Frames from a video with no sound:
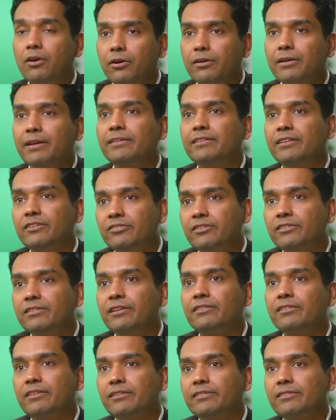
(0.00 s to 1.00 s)
organizations
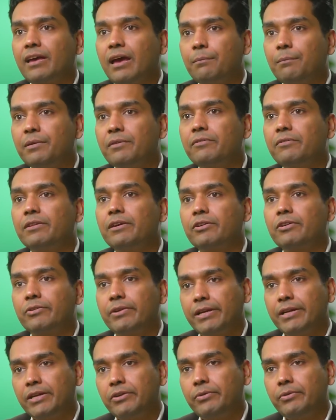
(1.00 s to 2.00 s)
are just happy with the
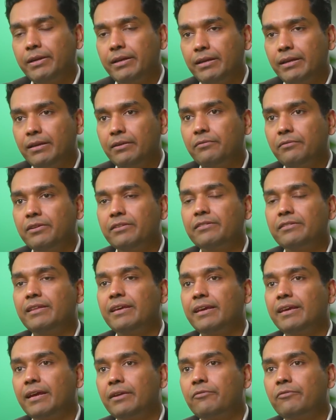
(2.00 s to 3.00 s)
credit rating which they
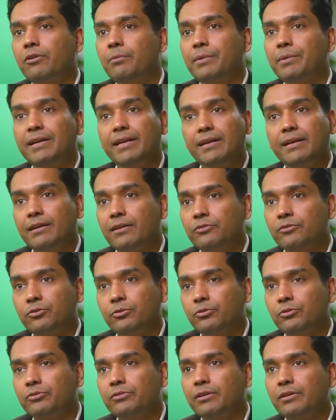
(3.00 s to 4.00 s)
get from a data
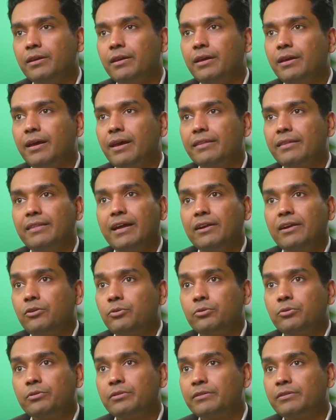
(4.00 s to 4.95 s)
source, and that too